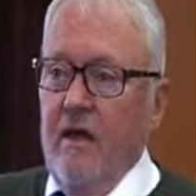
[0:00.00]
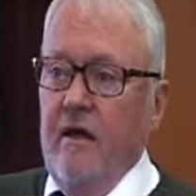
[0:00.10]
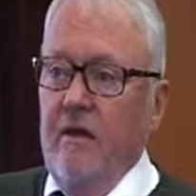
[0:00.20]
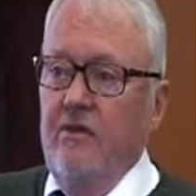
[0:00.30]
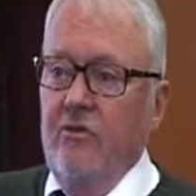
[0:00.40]

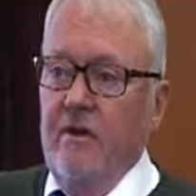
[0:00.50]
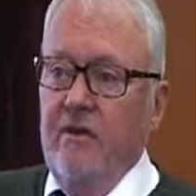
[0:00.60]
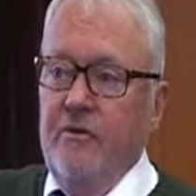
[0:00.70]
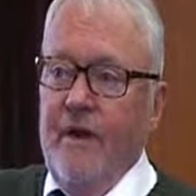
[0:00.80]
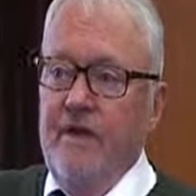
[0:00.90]

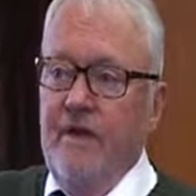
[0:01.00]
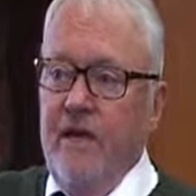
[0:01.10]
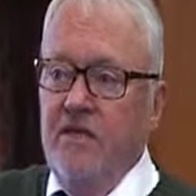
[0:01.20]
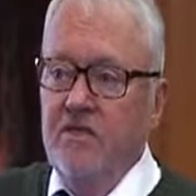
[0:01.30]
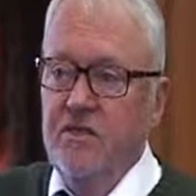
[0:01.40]
United
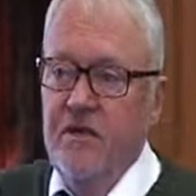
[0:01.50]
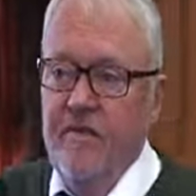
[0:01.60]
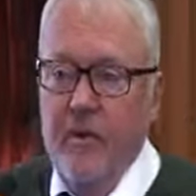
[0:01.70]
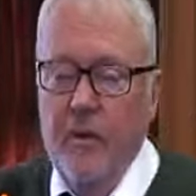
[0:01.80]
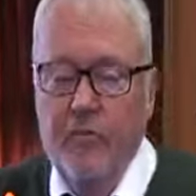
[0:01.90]
Nations
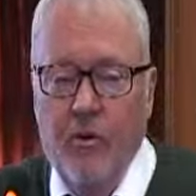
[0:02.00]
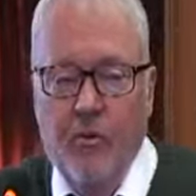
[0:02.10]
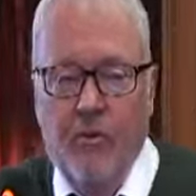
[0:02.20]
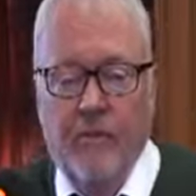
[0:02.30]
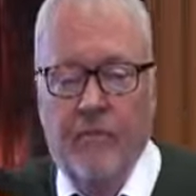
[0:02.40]
Environment
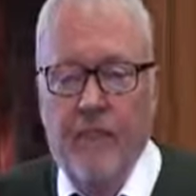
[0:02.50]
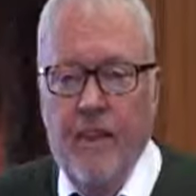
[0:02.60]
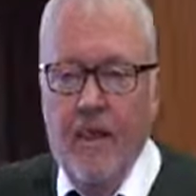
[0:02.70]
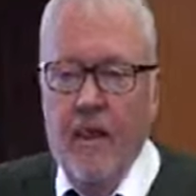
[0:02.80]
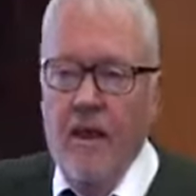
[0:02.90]
Program
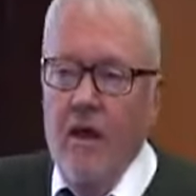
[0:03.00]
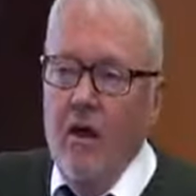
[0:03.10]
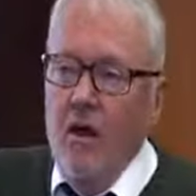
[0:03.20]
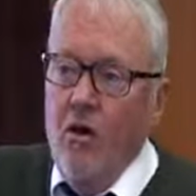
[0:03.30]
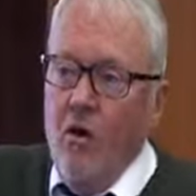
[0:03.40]

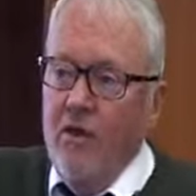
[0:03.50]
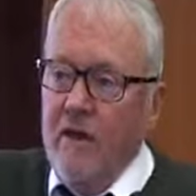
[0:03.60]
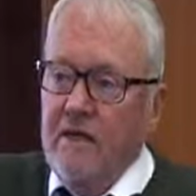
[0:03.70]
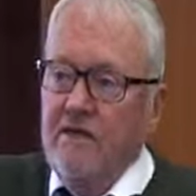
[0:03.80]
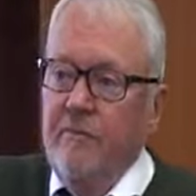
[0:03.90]

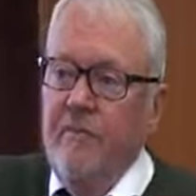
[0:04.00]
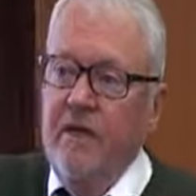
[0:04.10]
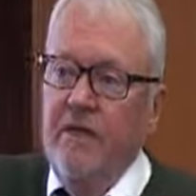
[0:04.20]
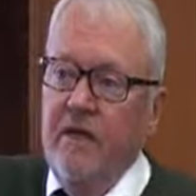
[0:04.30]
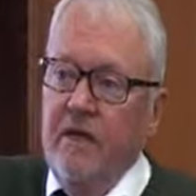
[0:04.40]
organized a
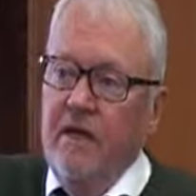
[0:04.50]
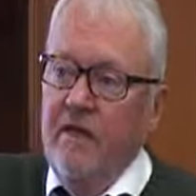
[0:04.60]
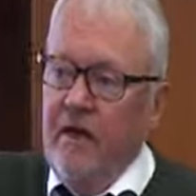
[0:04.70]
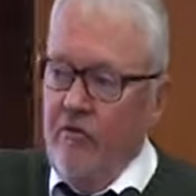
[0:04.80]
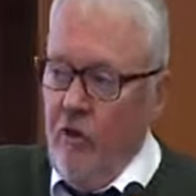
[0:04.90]
meeting
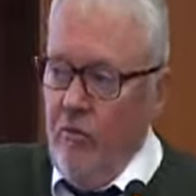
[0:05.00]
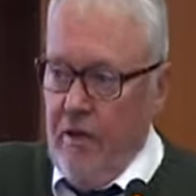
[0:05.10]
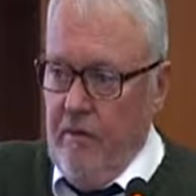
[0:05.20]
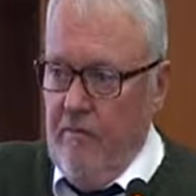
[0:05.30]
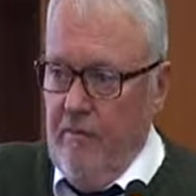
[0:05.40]
in
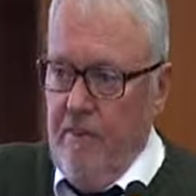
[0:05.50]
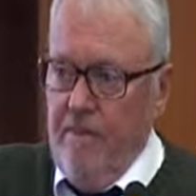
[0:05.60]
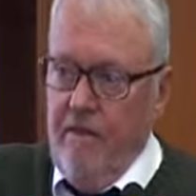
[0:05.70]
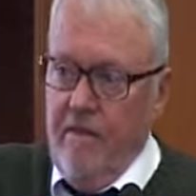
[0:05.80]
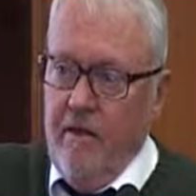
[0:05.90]
Nairobi,
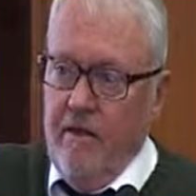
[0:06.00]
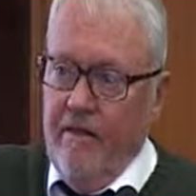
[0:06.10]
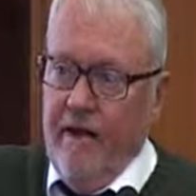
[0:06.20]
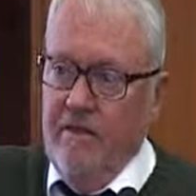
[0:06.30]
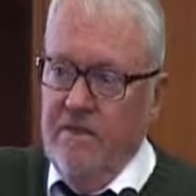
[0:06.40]

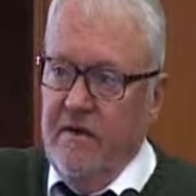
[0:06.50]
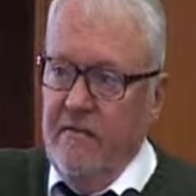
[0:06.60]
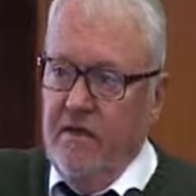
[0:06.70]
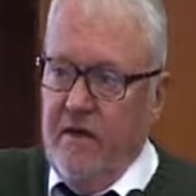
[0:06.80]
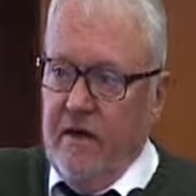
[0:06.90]

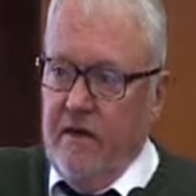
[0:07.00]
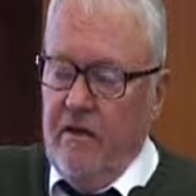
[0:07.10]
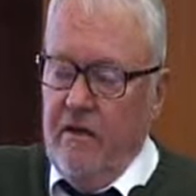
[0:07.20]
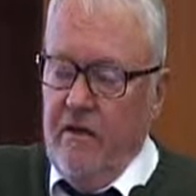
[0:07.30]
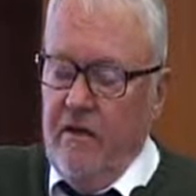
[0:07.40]
1979.
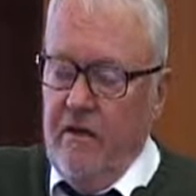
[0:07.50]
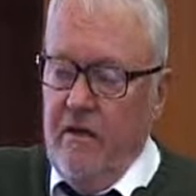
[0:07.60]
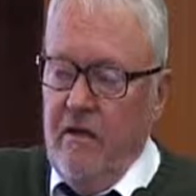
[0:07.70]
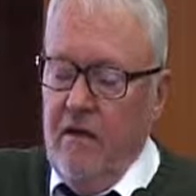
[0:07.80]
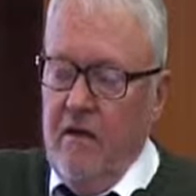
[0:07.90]

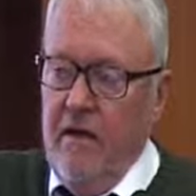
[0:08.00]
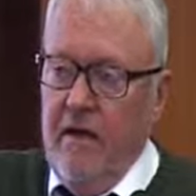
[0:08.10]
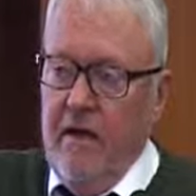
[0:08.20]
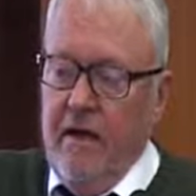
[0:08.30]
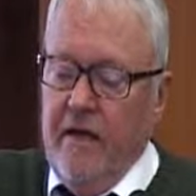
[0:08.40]

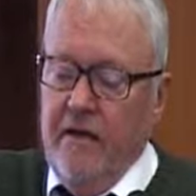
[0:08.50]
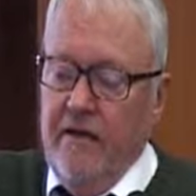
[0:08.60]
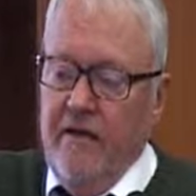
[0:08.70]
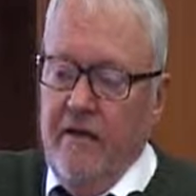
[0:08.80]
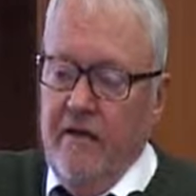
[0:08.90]

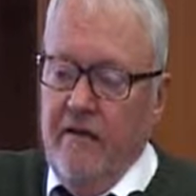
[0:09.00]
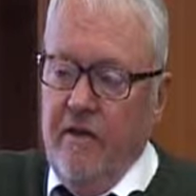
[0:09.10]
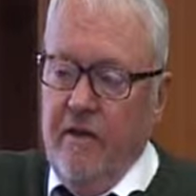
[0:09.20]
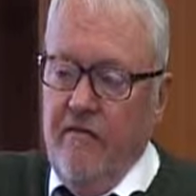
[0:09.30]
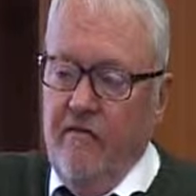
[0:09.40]
And
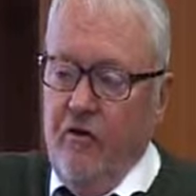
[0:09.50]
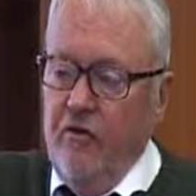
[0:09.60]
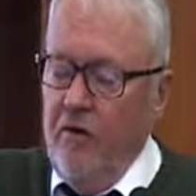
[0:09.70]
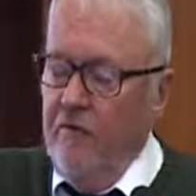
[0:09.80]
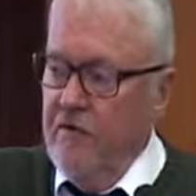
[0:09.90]
the
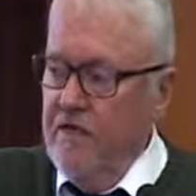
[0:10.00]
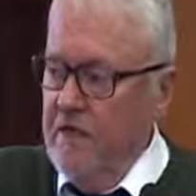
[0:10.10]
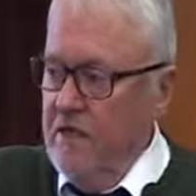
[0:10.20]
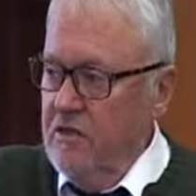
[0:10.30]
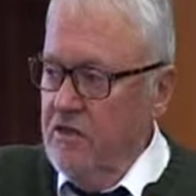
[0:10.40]
Foreign Office
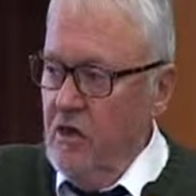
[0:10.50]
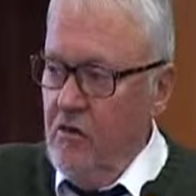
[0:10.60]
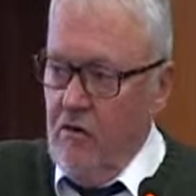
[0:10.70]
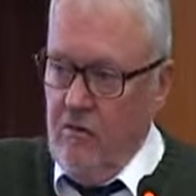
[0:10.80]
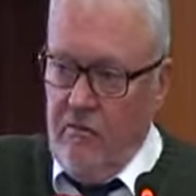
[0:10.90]
in
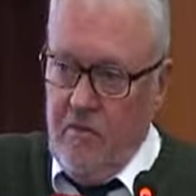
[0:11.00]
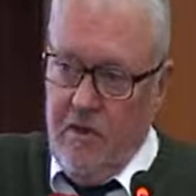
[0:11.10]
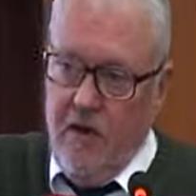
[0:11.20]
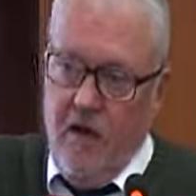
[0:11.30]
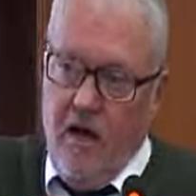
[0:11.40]
Stockholm
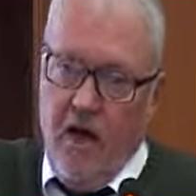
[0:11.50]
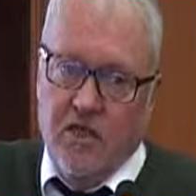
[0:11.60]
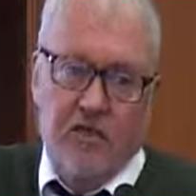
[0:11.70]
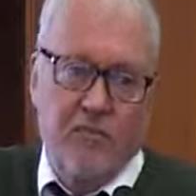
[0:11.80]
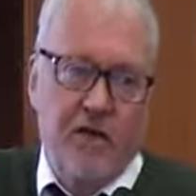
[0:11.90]

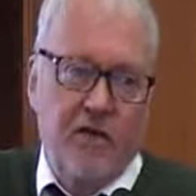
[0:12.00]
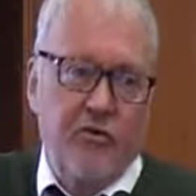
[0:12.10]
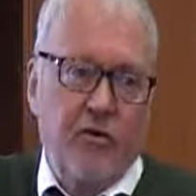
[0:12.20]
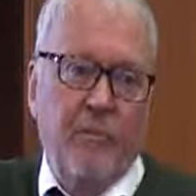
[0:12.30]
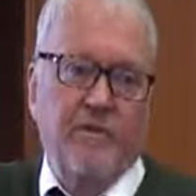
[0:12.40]
asked me
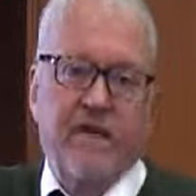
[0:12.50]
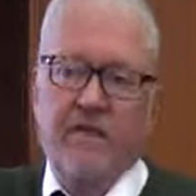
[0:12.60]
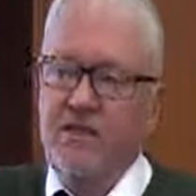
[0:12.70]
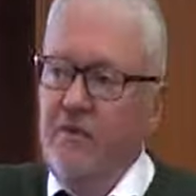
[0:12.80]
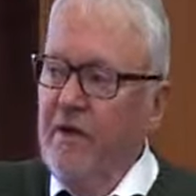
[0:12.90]
to
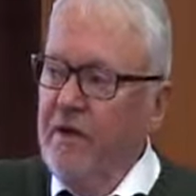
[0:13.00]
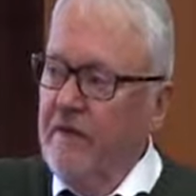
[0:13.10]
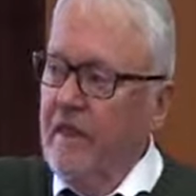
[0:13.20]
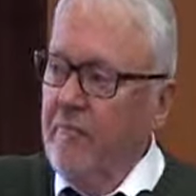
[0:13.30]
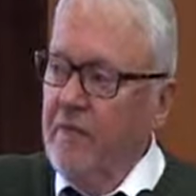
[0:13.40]
represent Sweden
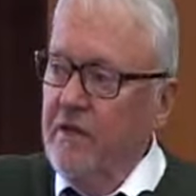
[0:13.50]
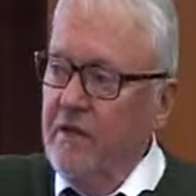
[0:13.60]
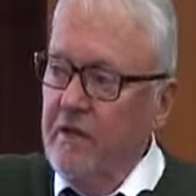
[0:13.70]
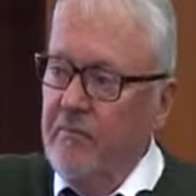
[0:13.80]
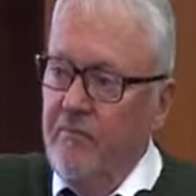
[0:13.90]
at that meeting,